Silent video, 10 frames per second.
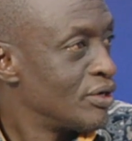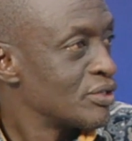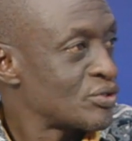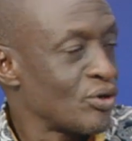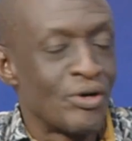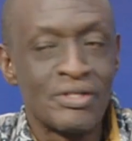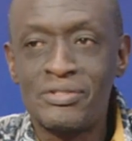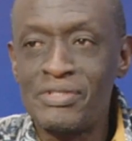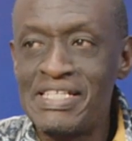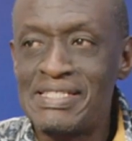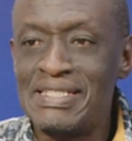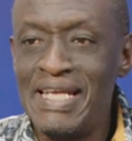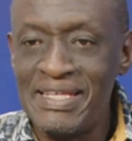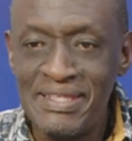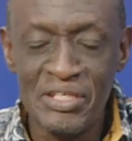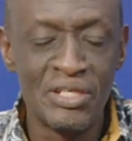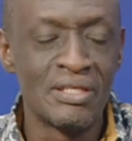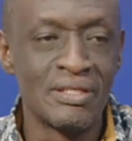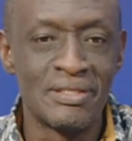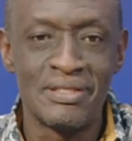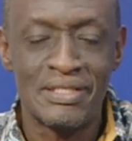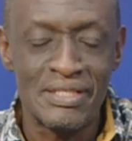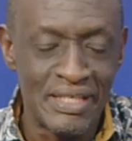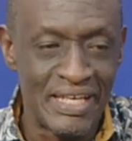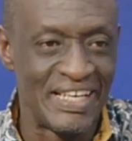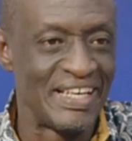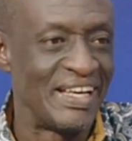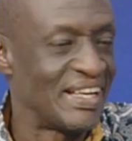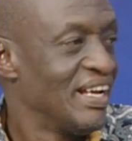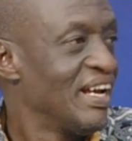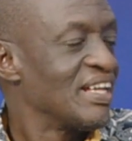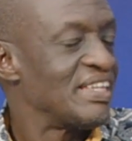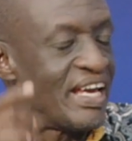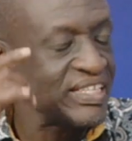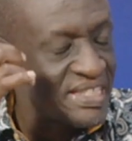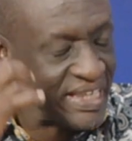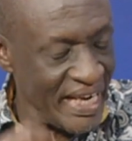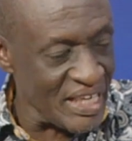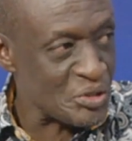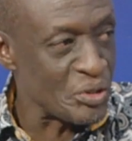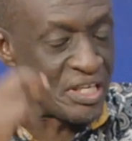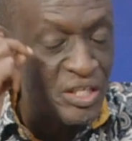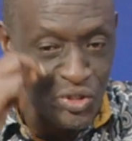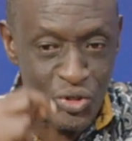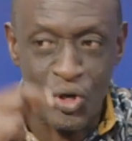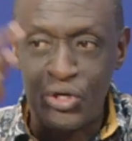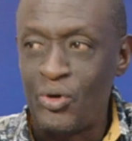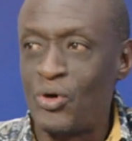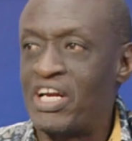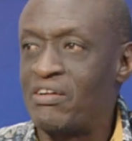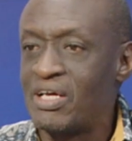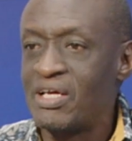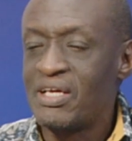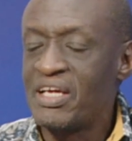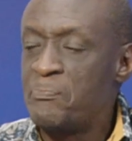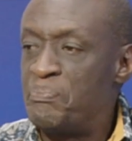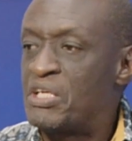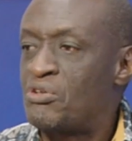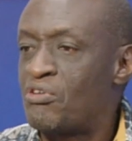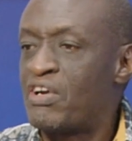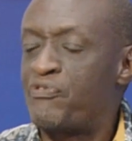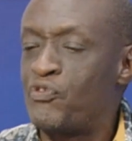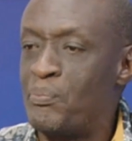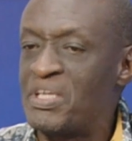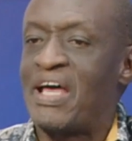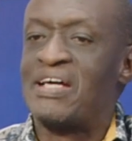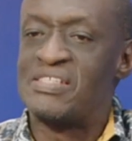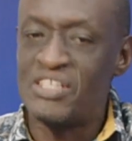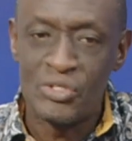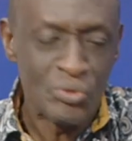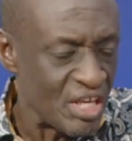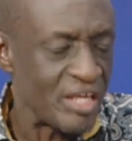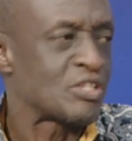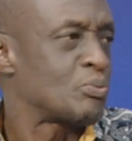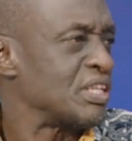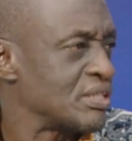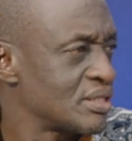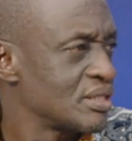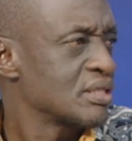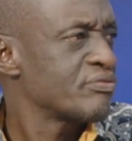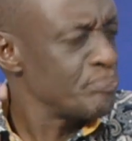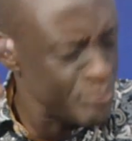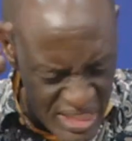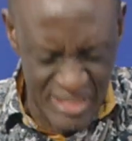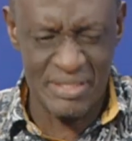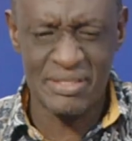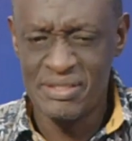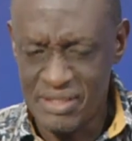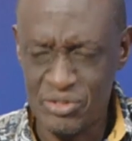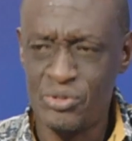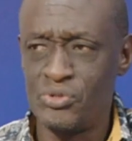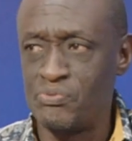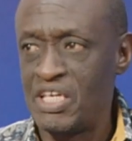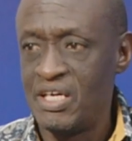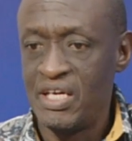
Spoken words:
So there's nothing. The escalation is not on a bit or a few meters into the airspace. Please, excuse me.